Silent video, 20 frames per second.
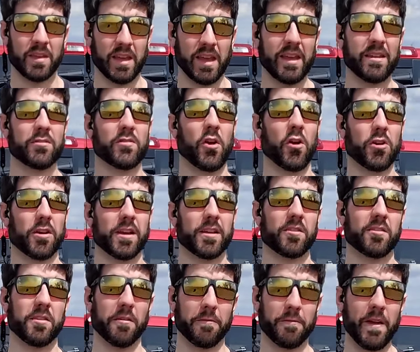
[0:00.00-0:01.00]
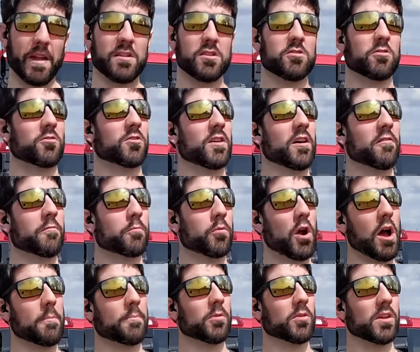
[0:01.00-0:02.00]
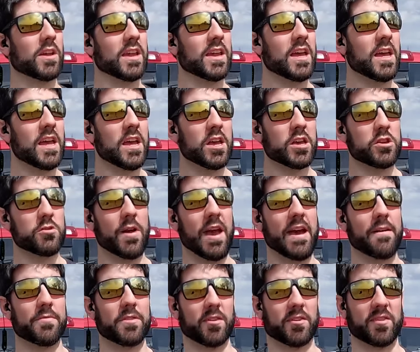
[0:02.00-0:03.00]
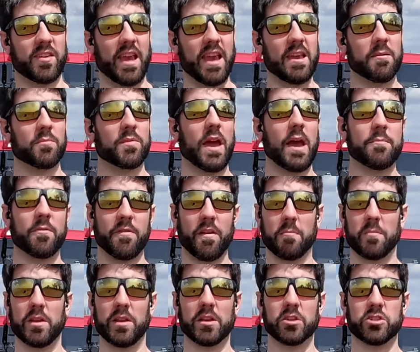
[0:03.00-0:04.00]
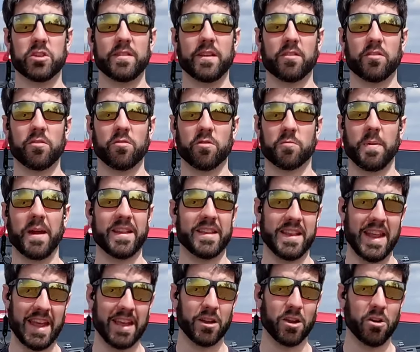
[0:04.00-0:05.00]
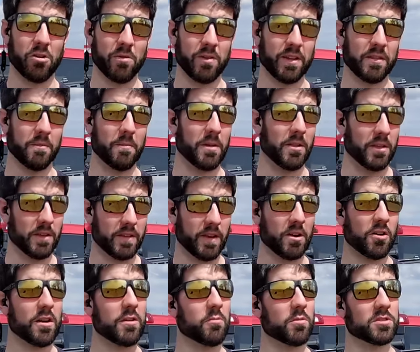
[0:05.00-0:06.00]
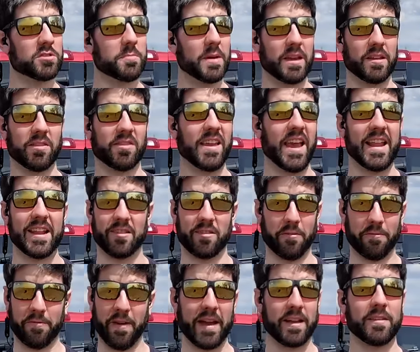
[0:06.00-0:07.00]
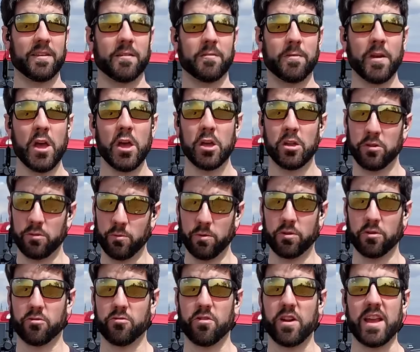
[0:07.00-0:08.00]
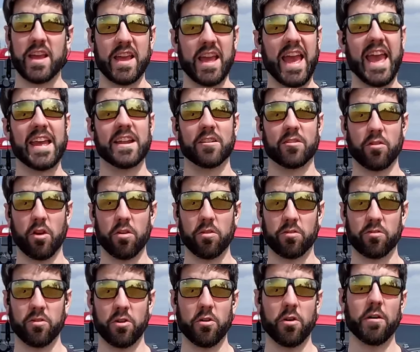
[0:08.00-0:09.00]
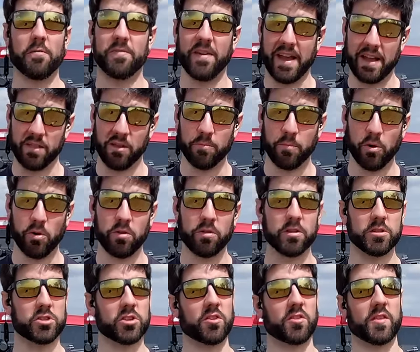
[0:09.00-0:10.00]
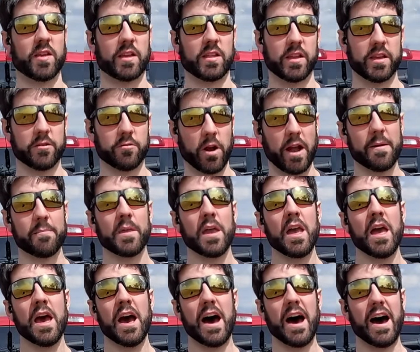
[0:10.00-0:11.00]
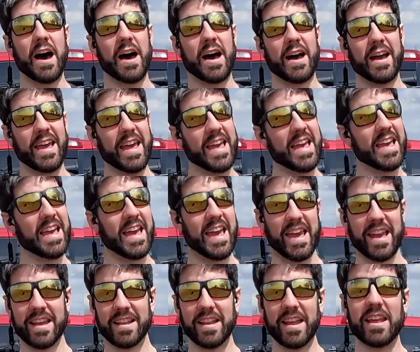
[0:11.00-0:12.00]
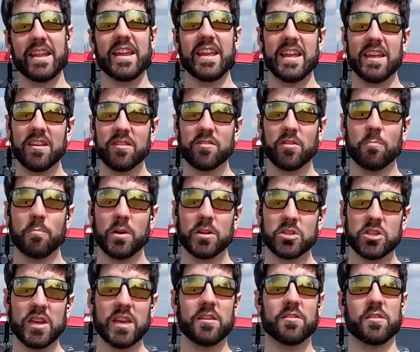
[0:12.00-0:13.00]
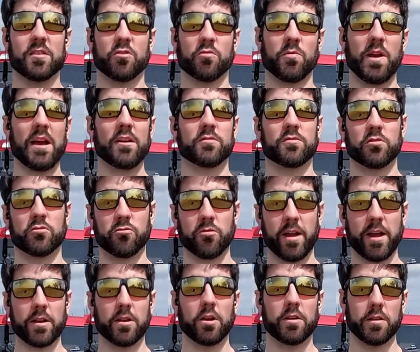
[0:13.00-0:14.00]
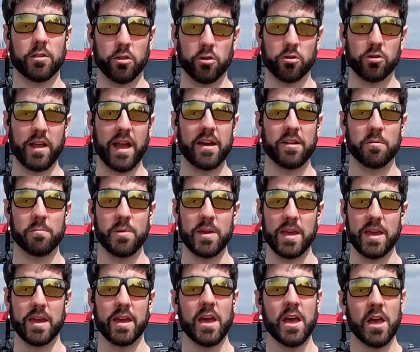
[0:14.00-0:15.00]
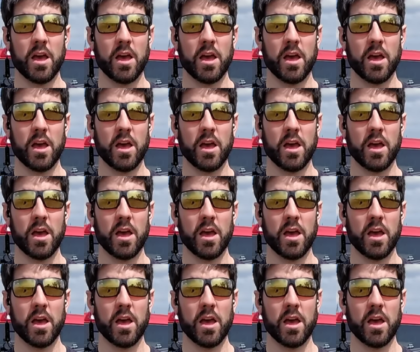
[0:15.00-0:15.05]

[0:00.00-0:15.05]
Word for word: hit targets, defend yourself properly. You have the same type of ammunition that's used by NATO and the military, which means that it's effective to a degree, and it's also available logistically, right? Uh, and it is a much easier round to train on and learn how to be